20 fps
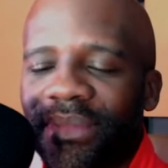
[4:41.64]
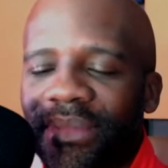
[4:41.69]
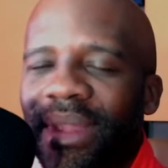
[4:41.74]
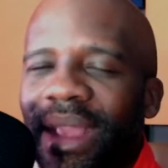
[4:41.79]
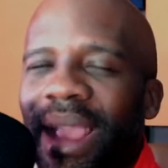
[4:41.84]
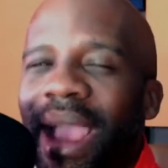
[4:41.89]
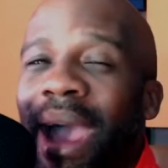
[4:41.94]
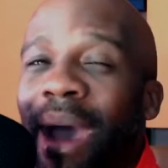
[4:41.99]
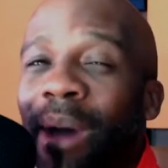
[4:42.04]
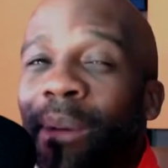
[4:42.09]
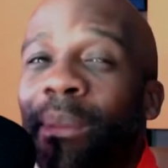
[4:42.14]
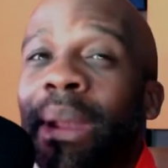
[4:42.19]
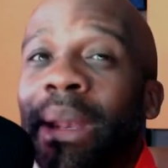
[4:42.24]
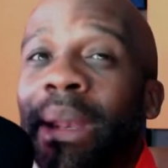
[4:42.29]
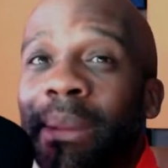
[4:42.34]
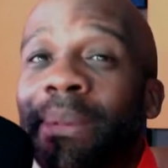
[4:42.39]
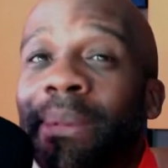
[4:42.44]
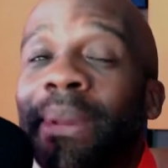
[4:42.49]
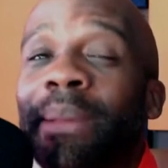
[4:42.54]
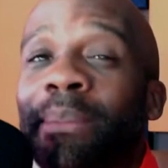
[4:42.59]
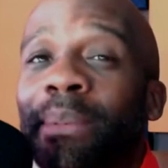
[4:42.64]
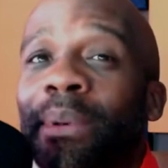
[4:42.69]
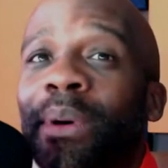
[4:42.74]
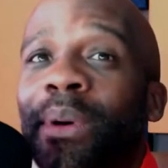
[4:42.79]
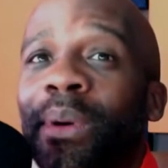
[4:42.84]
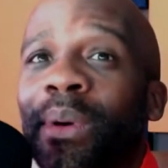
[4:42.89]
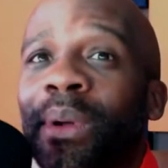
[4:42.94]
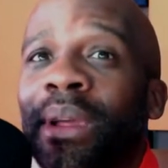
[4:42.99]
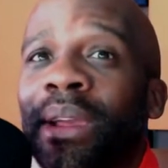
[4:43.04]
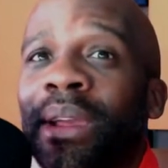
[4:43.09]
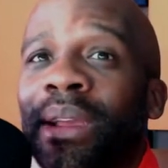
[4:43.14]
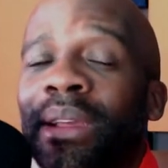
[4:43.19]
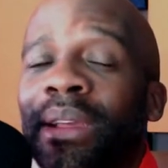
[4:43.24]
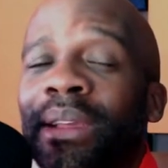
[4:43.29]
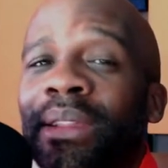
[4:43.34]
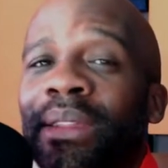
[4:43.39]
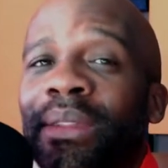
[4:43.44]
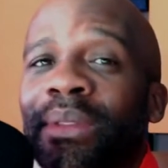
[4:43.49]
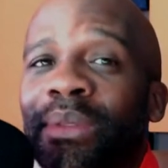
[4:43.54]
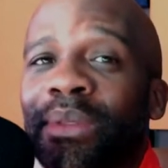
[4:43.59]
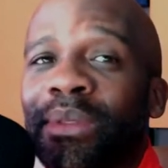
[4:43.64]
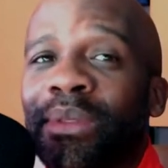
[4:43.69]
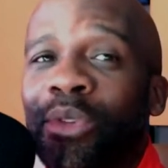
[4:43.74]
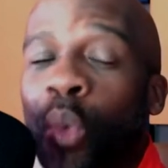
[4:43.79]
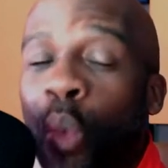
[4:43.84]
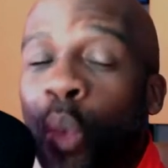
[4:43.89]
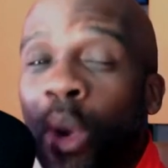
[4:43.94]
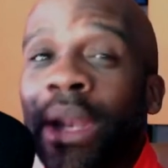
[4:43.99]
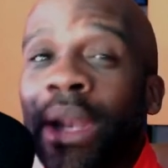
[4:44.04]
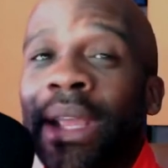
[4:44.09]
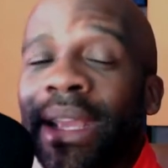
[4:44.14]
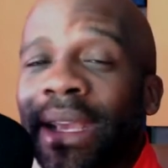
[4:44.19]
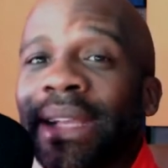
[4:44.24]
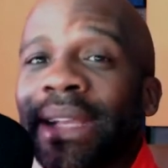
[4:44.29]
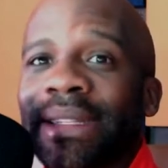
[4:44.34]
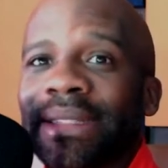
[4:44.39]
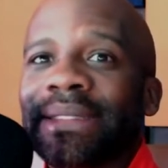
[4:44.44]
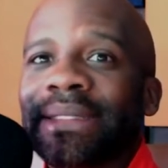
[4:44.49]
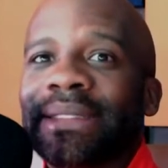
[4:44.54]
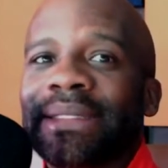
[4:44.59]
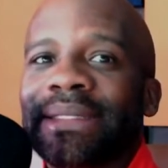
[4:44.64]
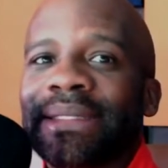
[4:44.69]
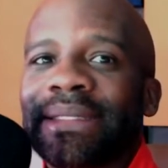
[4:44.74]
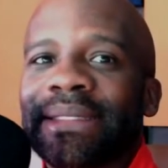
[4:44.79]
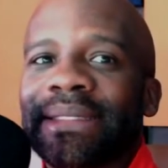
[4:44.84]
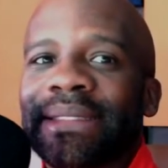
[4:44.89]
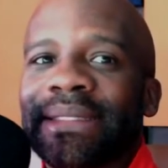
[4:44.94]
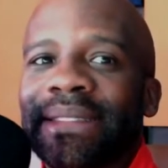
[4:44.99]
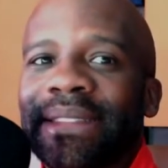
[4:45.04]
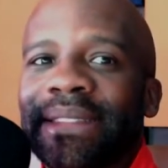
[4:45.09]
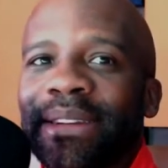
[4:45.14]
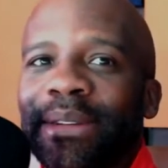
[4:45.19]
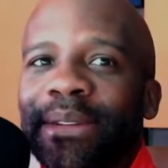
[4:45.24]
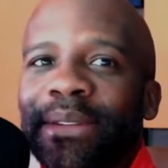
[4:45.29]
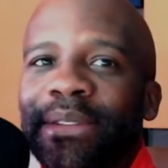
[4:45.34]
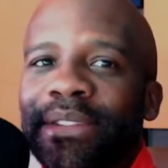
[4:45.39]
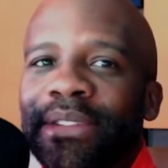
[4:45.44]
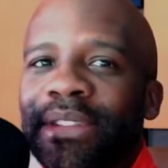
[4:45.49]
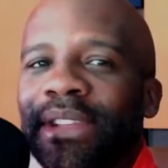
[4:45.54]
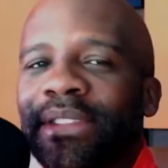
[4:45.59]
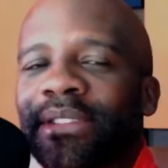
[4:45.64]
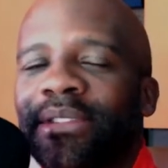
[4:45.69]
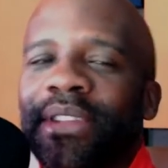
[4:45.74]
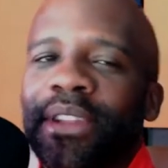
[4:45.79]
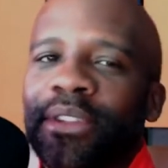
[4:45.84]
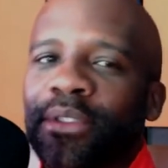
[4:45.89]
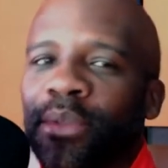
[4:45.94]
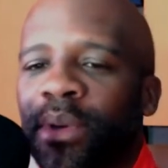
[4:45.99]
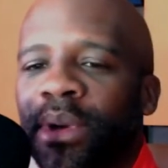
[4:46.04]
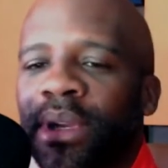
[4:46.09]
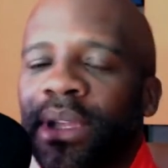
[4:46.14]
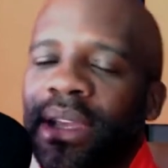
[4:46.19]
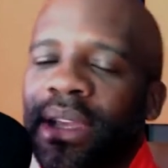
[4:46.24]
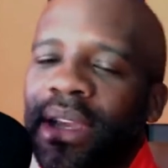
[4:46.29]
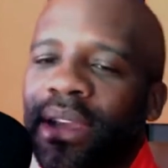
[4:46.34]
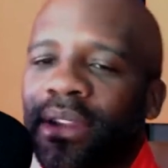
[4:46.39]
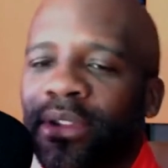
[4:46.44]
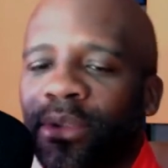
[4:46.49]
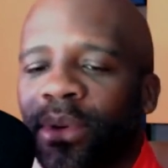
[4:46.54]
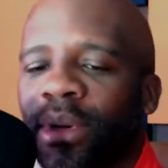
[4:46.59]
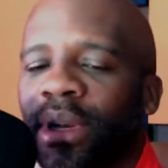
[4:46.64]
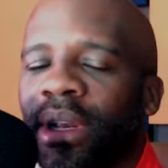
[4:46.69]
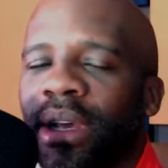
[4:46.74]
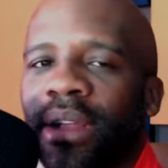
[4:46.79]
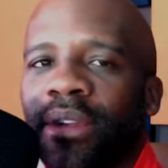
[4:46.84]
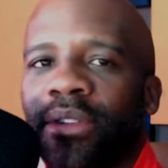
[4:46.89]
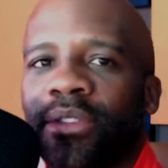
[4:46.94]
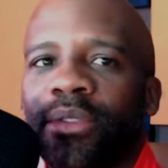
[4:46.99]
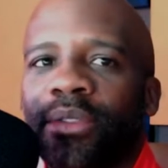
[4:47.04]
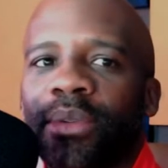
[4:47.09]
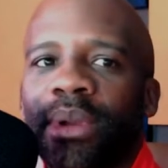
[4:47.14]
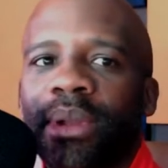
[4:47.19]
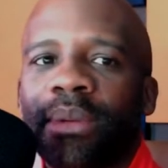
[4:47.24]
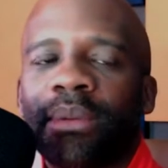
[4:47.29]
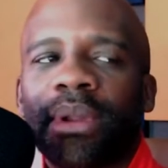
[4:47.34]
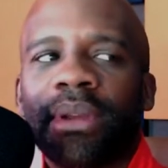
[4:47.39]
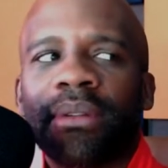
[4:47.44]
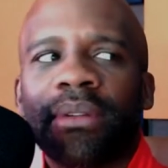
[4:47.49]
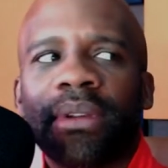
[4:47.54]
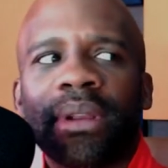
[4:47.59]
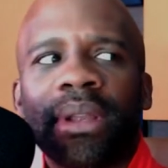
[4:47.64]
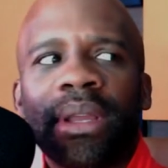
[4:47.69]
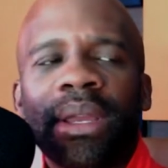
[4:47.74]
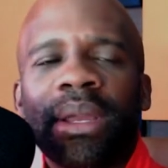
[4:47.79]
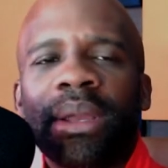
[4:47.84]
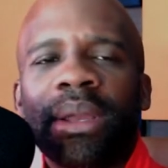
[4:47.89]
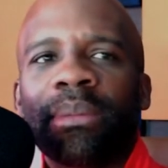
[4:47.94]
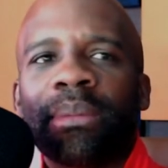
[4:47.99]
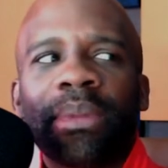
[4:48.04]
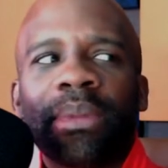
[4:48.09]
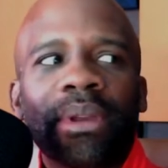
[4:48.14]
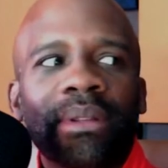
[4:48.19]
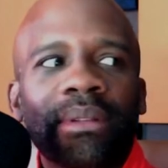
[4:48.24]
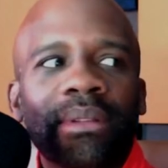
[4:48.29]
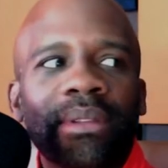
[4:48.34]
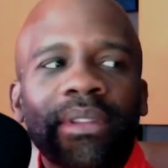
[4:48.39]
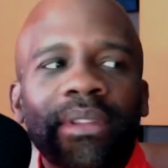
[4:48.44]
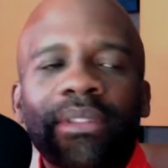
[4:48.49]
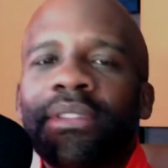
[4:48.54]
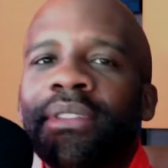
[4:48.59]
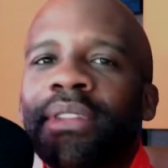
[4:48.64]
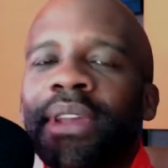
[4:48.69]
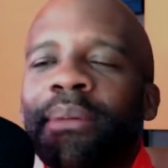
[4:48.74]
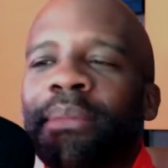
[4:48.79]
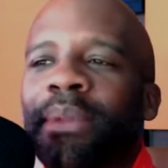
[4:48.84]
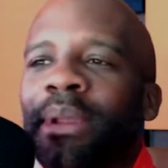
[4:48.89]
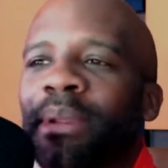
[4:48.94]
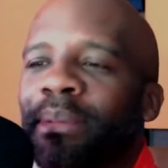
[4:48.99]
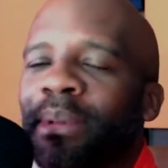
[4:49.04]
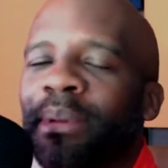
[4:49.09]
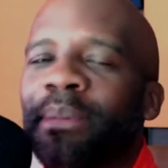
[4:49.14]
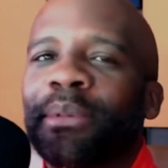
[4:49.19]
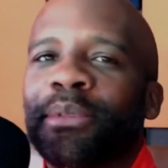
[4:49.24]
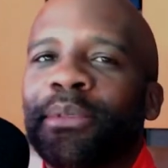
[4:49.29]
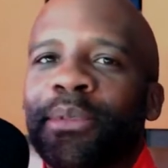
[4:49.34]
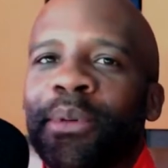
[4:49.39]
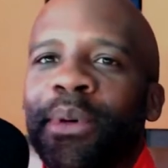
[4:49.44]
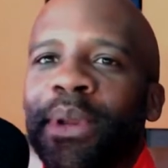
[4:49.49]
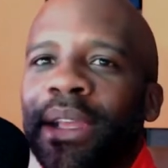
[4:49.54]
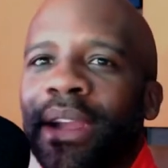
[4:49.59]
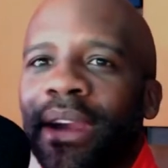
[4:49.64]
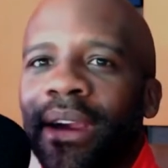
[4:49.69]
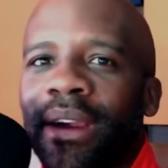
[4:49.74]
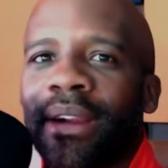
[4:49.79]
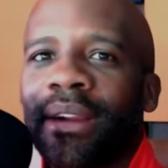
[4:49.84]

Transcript: how many people 20 is. You know, you see, say 20, yeah, $20, 20, whatever. But this is how many people 20 are.